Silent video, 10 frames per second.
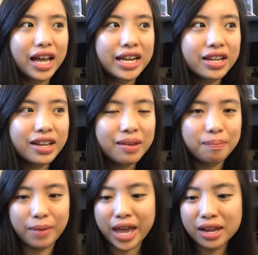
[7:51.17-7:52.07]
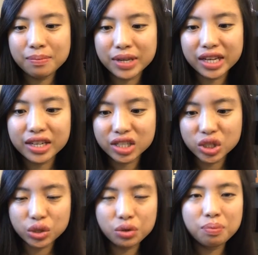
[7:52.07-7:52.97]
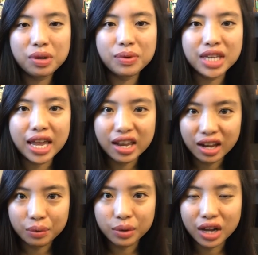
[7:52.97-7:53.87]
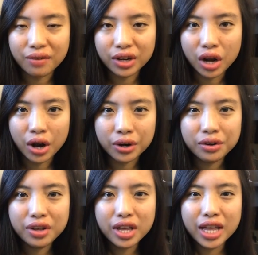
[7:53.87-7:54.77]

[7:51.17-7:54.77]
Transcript: I didn't get mad because Snoopy was hanging out with Avocado.